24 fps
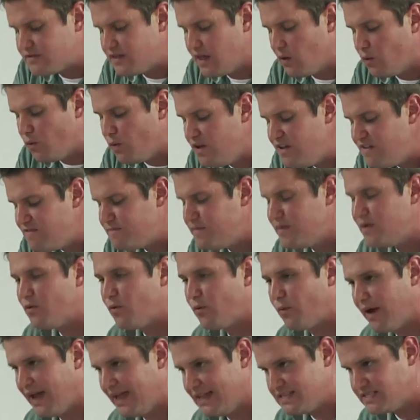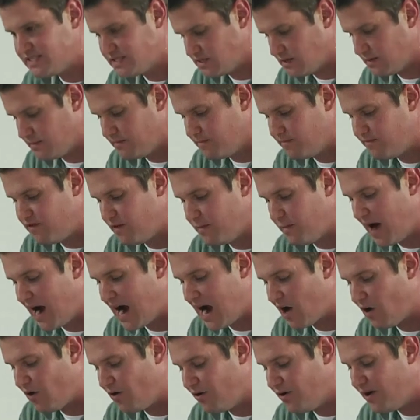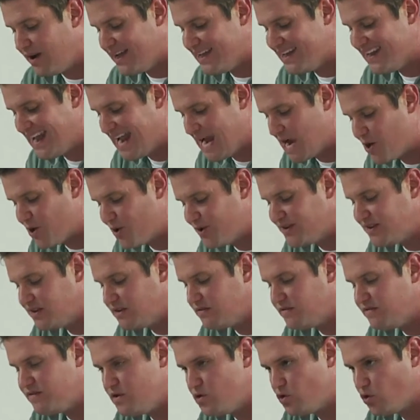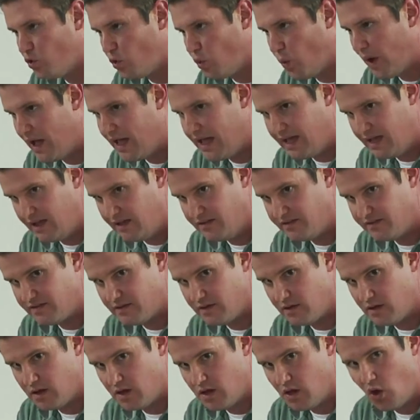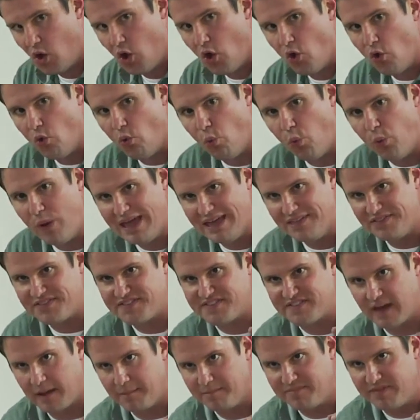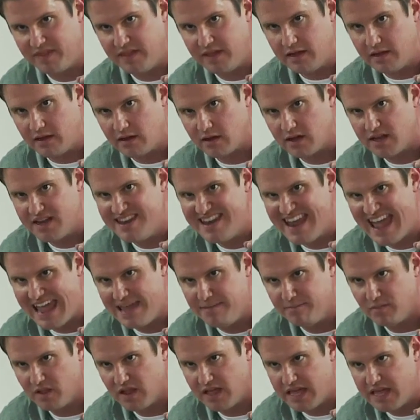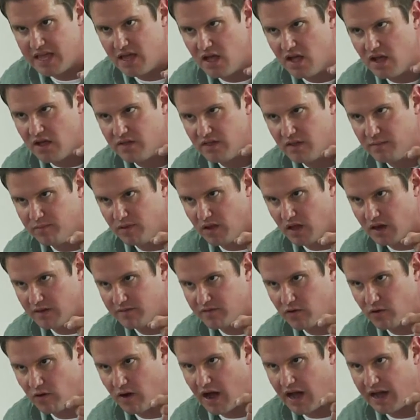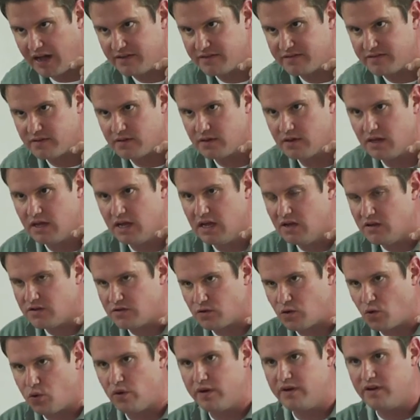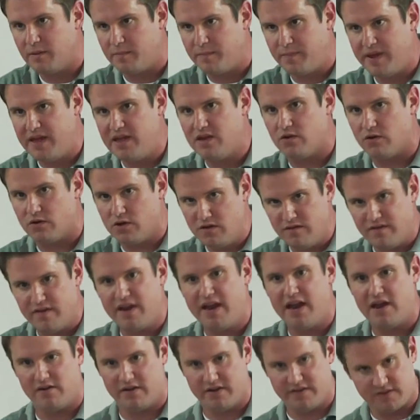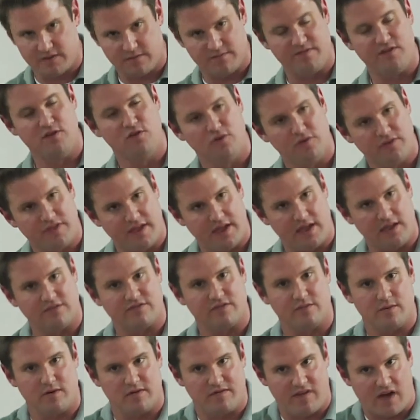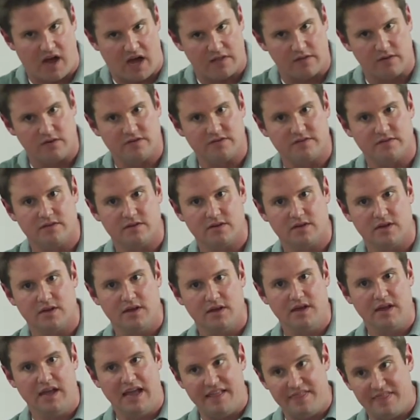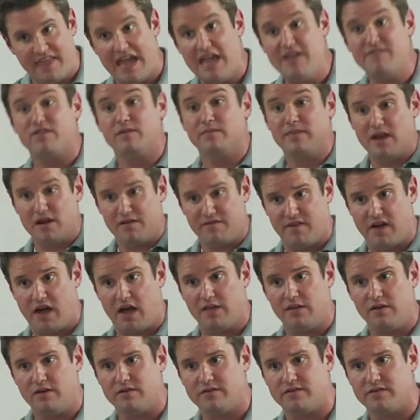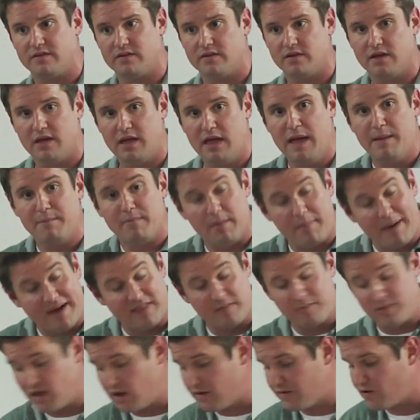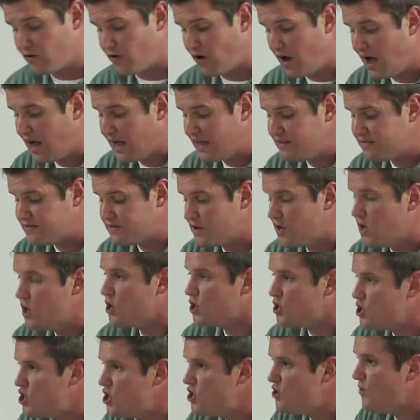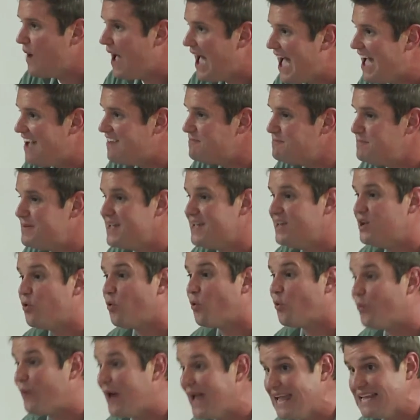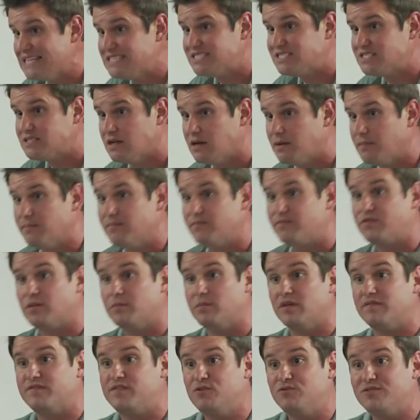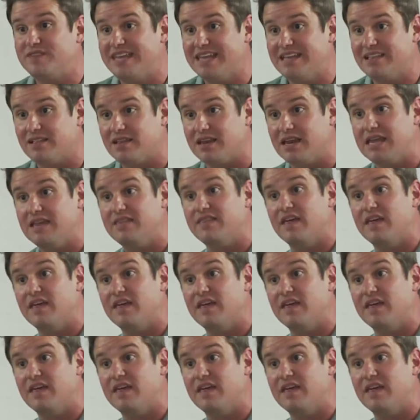that we've been ransomed from our inherited futile ways with something, namely the blood of Christ. So, according to Peter, you've inherited some futile things from your fathers, and they from their fathers but by the blood of Christ, you have been ransomed from the futility